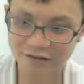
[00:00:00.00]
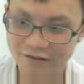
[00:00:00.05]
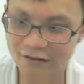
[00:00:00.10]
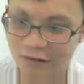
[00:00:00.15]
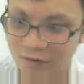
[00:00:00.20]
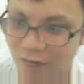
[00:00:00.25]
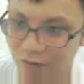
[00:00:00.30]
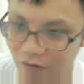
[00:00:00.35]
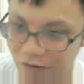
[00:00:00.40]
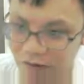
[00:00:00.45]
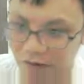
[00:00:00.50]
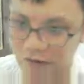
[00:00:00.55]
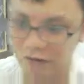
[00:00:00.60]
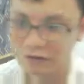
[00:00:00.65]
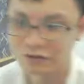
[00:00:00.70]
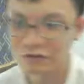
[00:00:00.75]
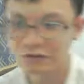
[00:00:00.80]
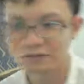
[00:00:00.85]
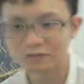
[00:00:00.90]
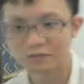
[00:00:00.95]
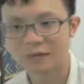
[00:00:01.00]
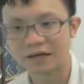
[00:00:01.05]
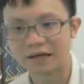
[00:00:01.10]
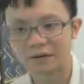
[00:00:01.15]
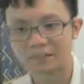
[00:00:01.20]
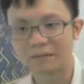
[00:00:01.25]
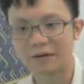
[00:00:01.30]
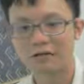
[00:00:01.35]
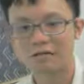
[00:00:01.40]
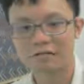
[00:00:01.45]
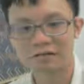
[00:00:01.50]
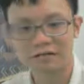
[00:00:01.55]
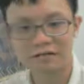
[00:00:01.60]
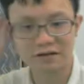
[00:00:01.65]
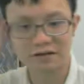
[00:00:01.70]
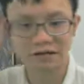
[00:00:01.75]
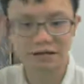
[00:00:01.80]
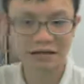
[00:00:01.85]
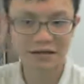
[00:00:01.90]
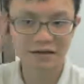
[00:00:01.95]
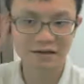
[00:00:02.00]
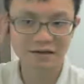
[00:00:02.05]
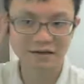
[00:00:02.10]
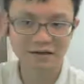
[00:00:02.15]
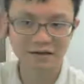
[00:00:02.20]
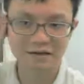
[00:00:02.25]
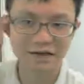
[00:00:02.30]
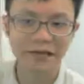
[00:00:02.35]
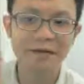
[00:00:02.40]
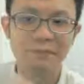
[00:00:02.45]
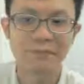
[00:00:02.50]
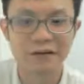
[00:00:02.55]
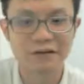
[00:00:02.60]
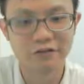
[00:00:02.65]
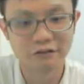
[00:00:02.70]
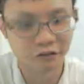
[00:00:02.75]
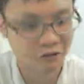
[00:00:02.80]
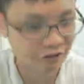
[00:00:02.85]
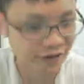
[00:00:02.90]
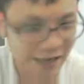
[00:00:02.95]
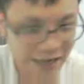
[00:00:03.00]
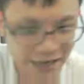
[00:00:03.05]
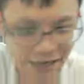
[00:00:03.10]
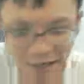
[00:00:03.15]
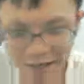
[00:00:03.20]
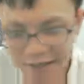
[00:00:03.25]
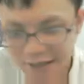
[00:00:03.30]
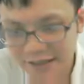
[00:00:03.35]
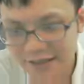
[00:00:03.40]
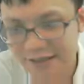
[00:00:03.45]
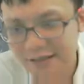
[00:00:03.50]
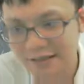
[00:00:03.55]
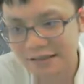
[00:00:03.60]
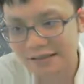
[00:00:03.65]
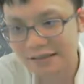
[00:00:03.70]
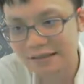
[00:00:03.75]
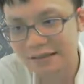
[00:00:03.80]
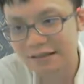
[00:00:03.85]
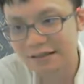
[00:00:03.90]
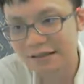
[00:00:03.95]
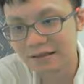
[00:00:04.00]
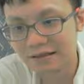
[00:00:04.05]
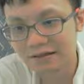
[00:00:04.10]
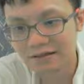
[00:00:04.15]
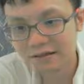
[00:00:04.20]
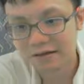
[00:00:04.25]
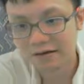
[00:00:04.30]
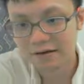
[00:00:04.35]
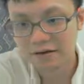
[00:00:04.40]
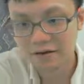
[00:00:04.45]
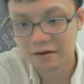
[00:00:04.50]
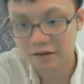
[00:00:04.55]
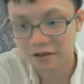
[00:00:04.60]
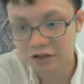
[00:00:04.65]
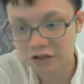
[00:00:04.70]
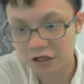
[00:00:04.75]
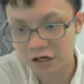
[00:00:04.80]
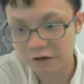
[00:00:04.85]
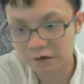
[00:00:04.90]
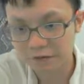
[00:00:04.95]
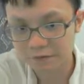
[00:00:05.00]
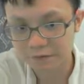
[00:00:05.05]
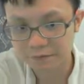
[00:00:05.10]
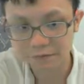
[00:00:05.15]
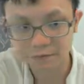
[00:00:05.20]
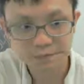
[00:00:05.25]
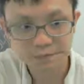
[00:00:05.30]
Some more now use my mouse even ugly. Okay, but you know lah, huh? It is the shell.